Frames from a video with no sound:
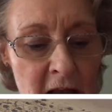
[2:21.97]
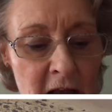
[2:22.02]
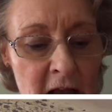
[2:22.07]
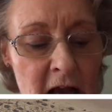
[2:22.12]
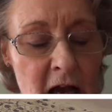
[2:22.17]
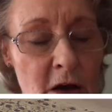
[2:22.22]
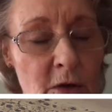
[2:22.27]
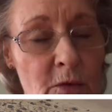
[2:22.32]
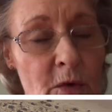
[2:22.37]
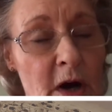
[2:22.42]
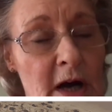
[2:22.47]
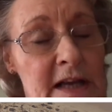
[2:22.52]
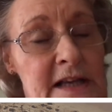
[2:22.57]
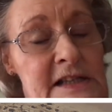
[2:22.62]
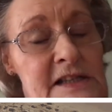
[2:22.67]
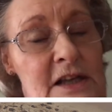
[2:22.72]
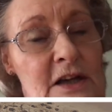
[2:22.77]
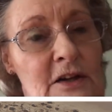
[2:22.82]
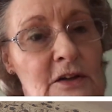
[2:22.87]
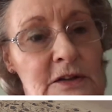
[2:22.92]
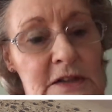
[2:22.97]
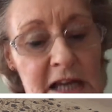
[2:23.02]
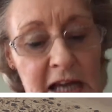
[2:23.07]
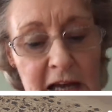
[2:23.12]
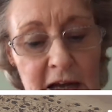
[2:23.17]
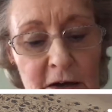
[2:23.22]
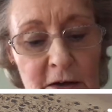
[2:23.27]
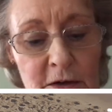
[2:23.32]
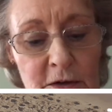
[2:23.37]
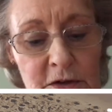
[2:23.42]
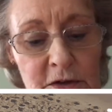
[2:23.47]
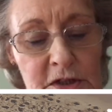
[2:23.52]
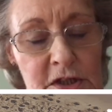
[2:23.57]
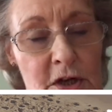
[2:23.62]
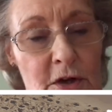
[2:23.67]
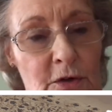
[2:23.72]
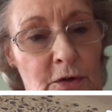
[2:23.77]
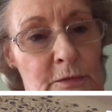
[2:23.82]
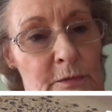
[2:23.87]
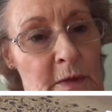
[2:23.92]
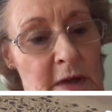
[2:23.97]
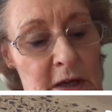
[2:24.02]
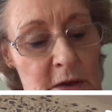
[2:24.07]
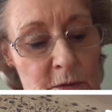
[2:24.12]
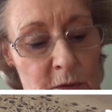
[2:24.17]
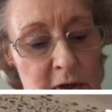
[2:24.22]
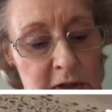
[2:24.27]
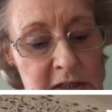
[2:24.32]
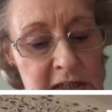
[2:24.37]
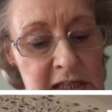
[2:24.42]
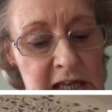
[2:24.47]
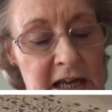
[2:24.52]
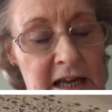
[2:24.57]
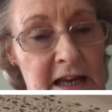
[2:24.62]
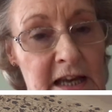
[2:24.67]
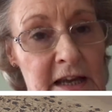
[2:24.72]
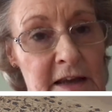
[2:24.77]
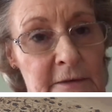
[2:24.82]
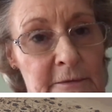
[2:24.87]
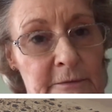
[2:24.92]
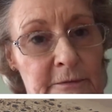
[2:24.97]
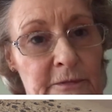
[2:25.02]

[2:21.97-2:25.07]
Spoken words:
A wise old owl told me one day,